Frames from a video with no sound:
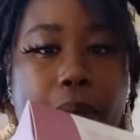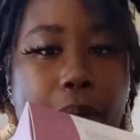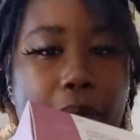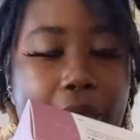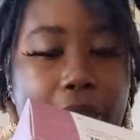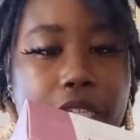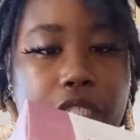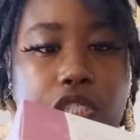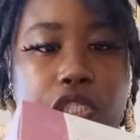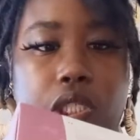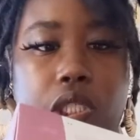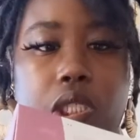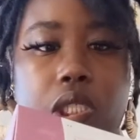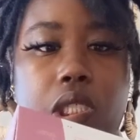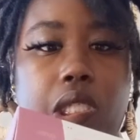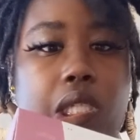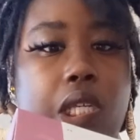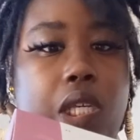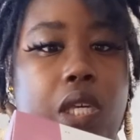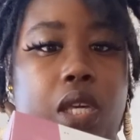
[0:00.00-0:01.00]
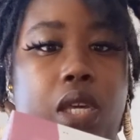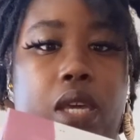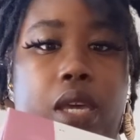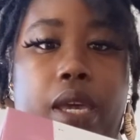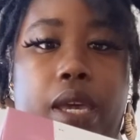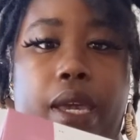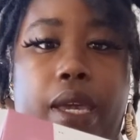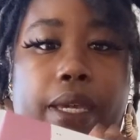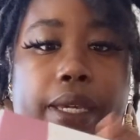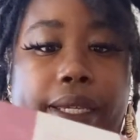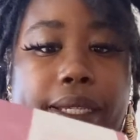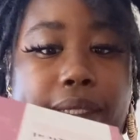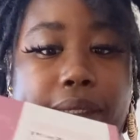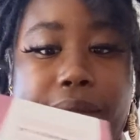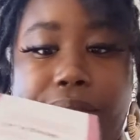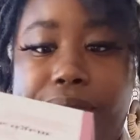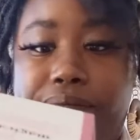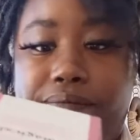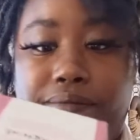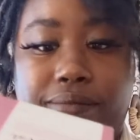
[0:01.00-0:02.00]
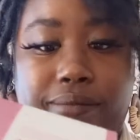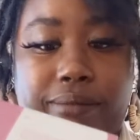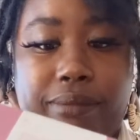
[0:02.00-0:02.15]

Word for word: packaging and